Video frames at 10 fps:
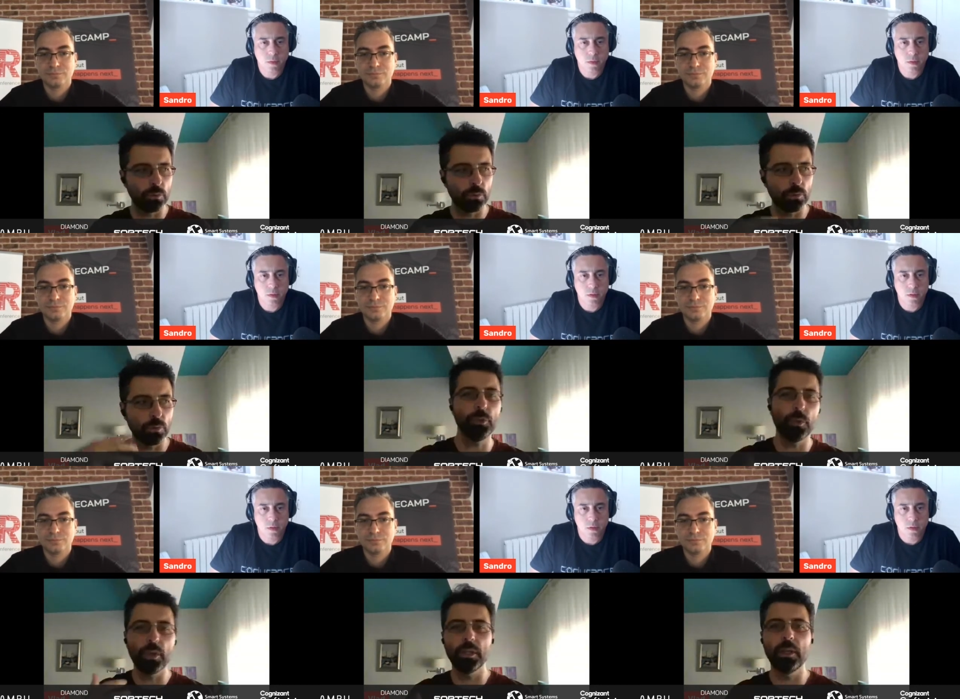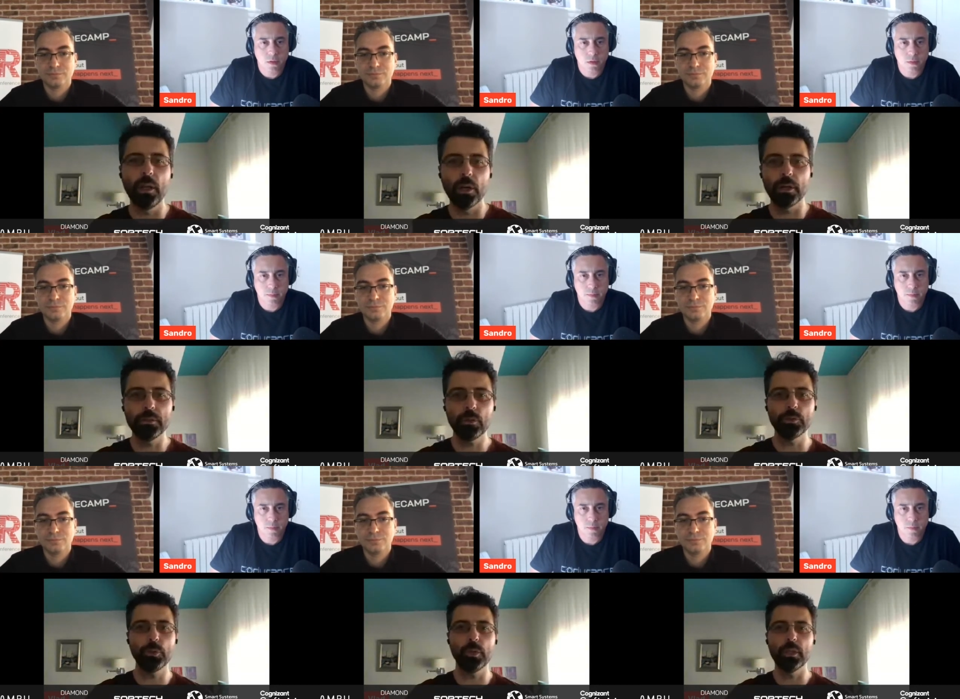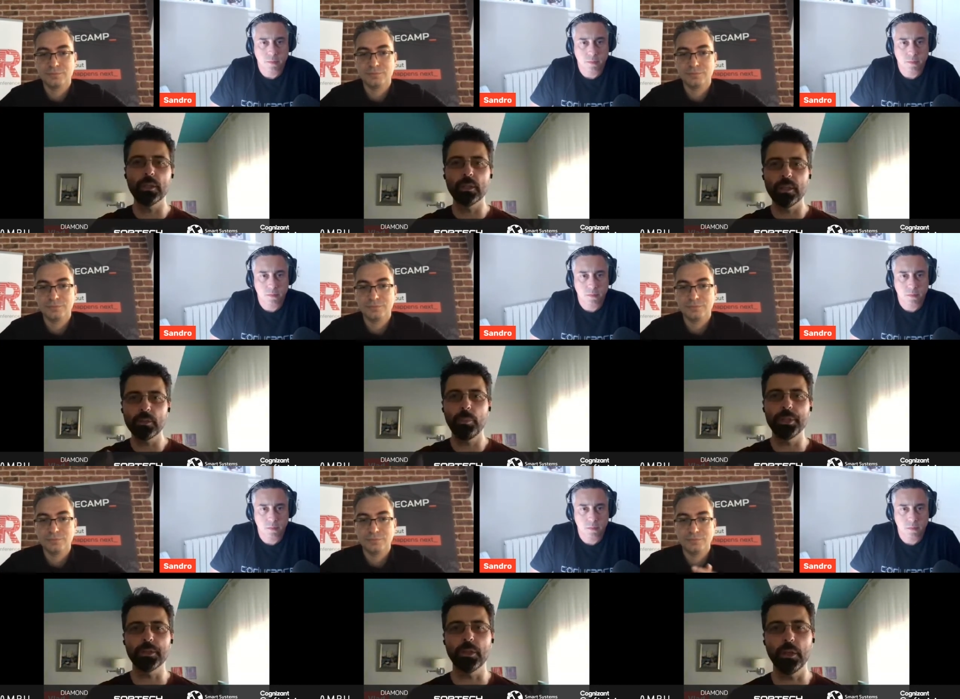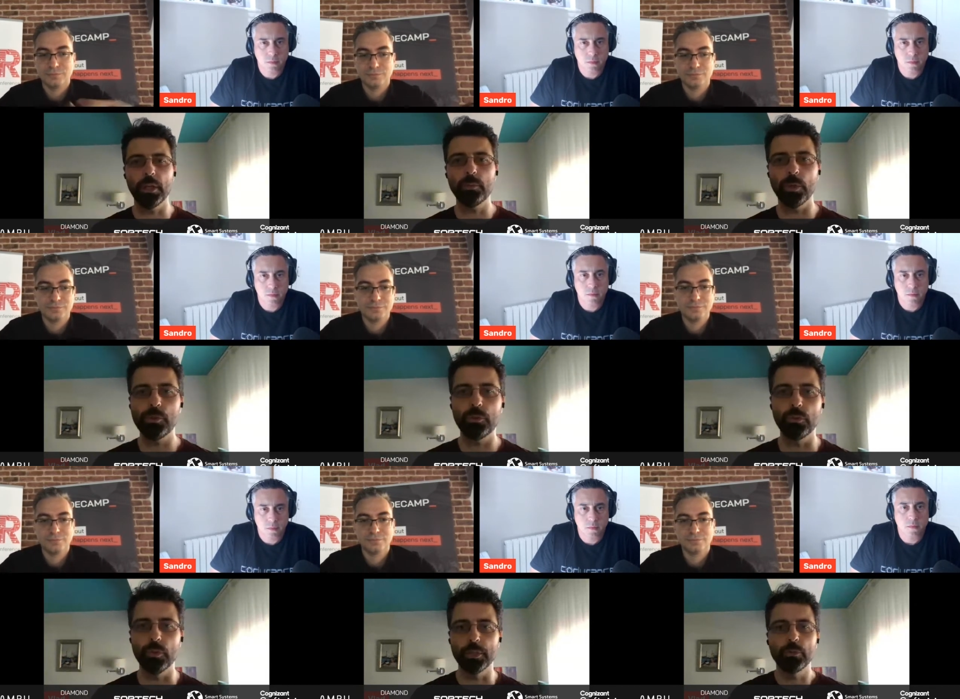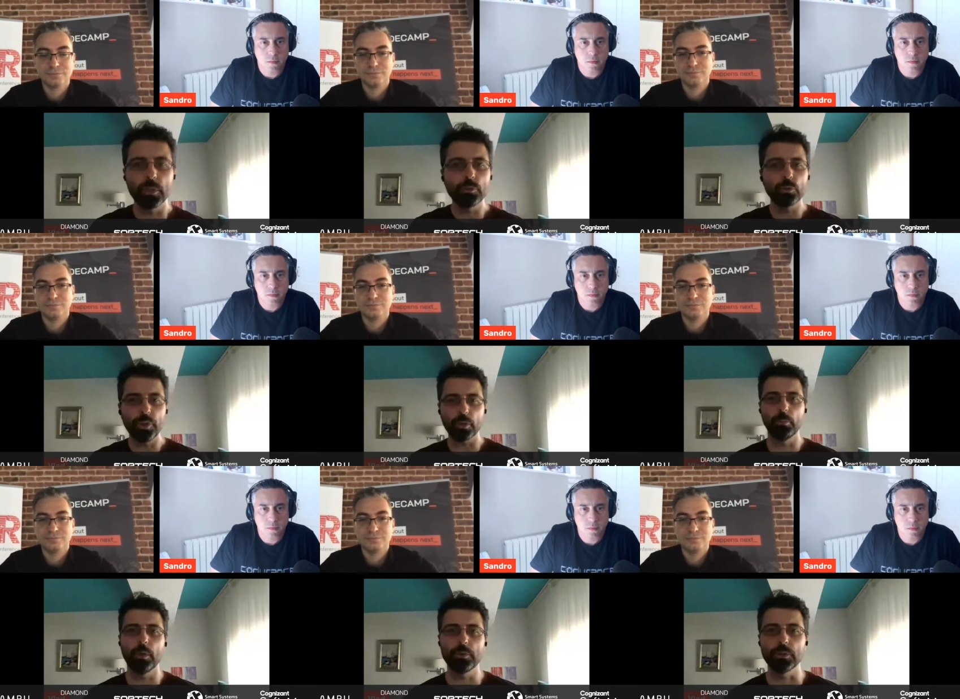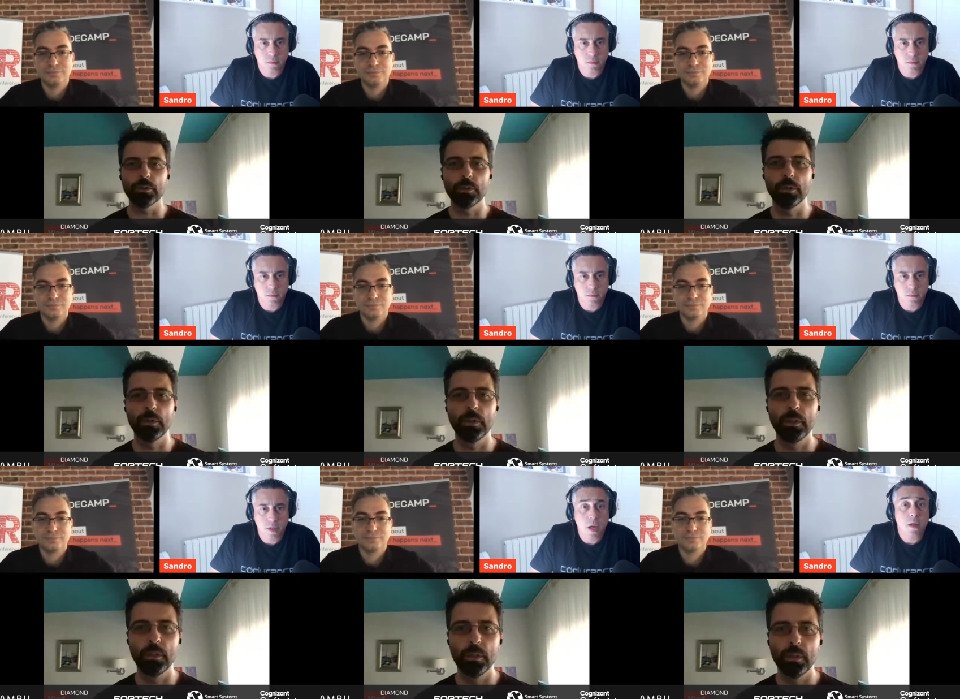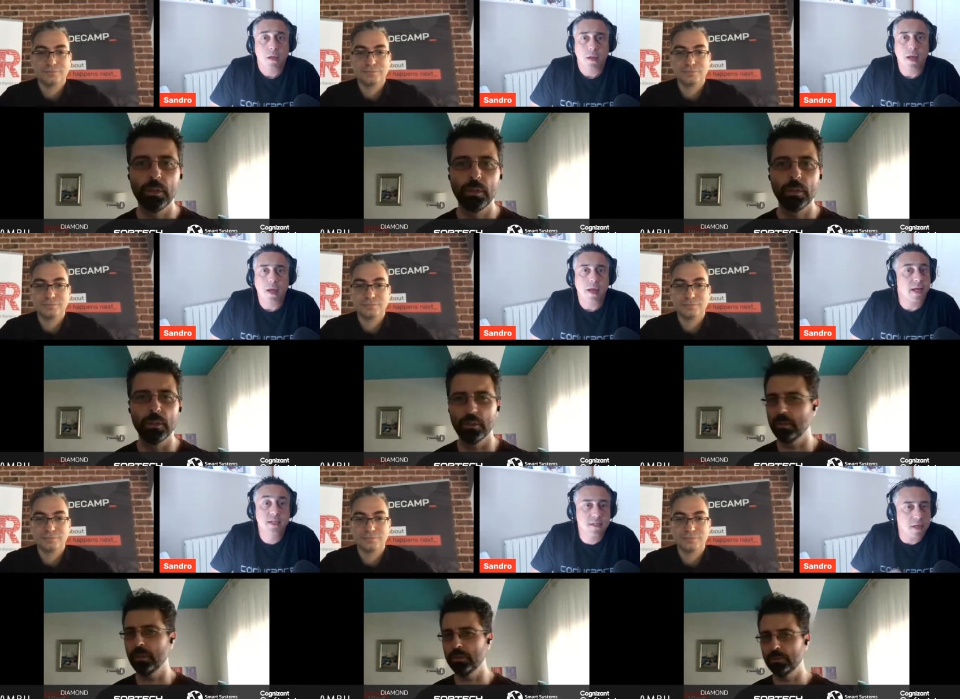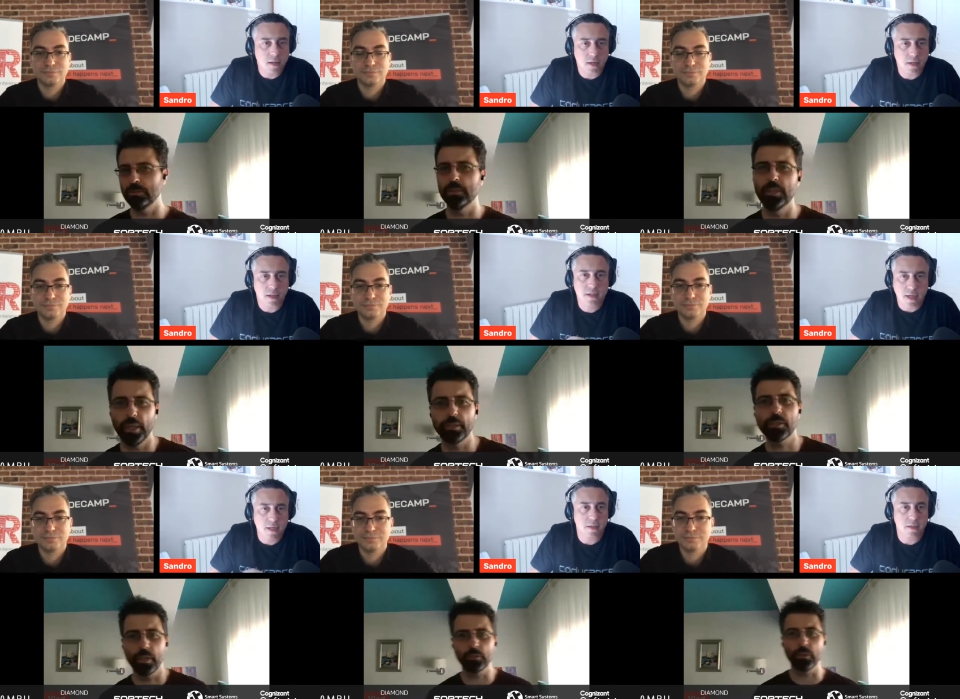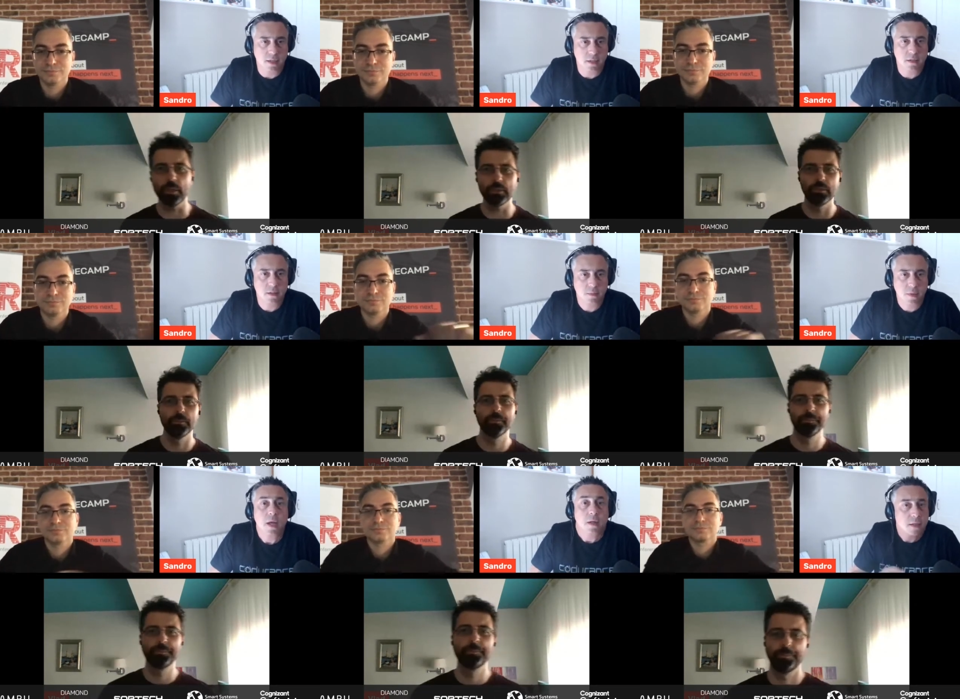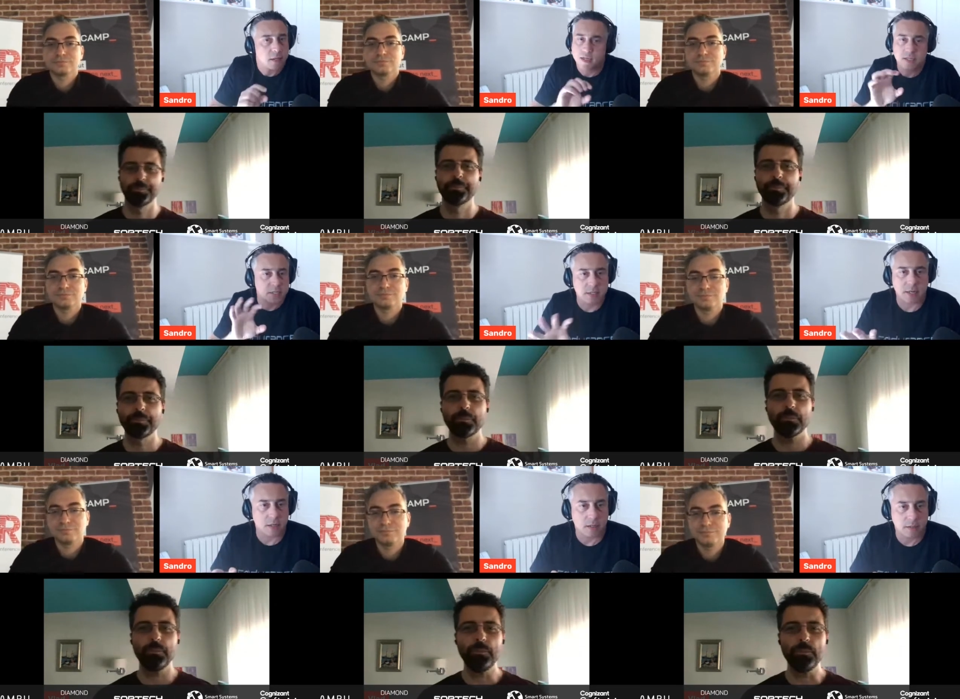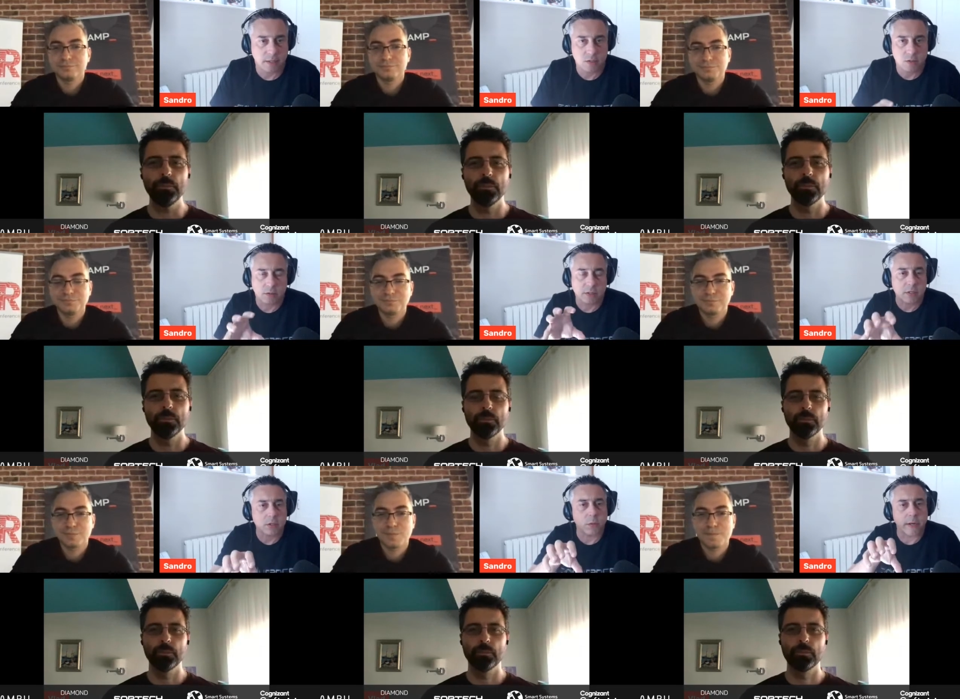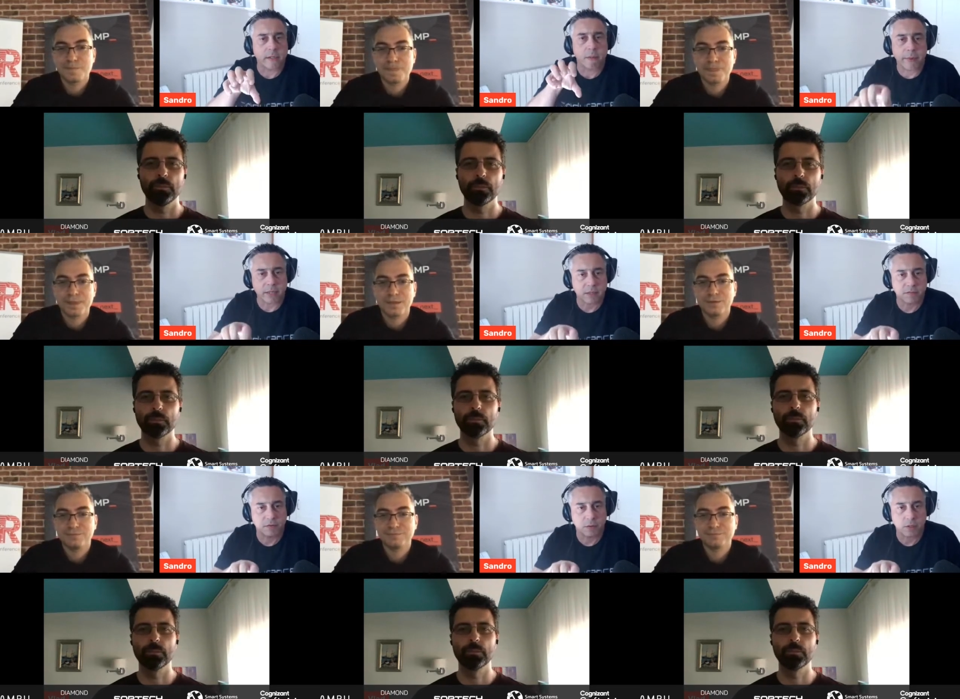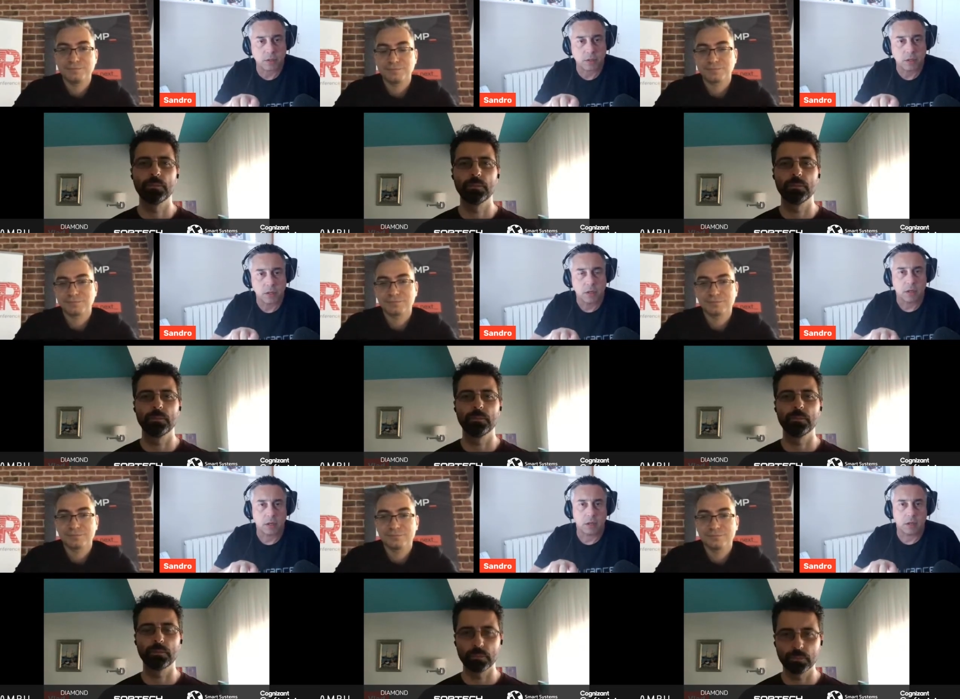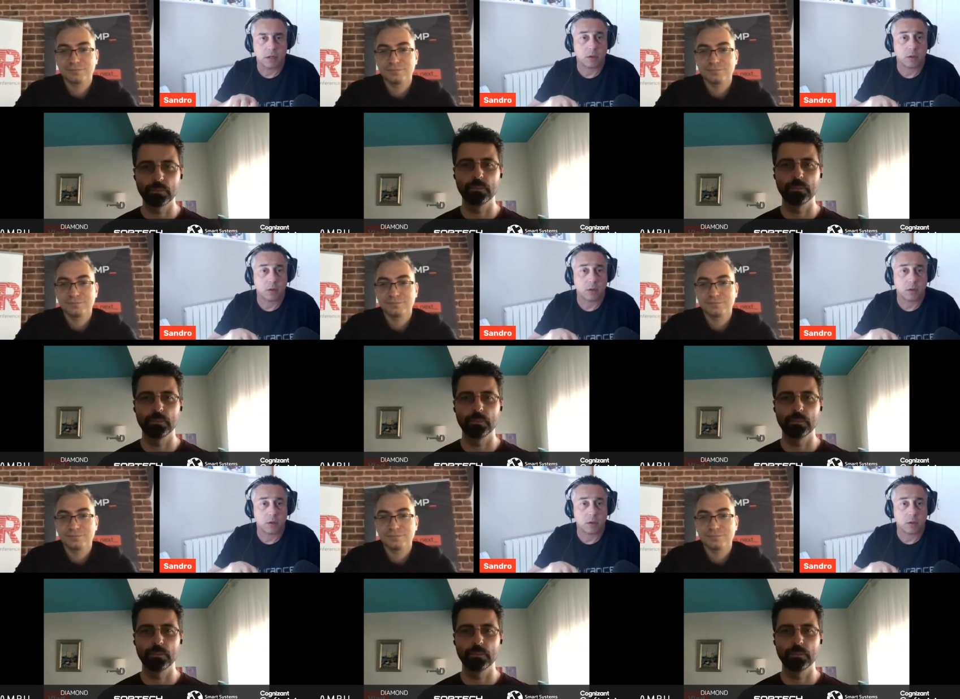Speaker 1: to continually learn, continually get better at what you do, and, and to care about it.
Speaker 2: Exactly, exactly that. That is exactly that. So this is why the metaphor, uh,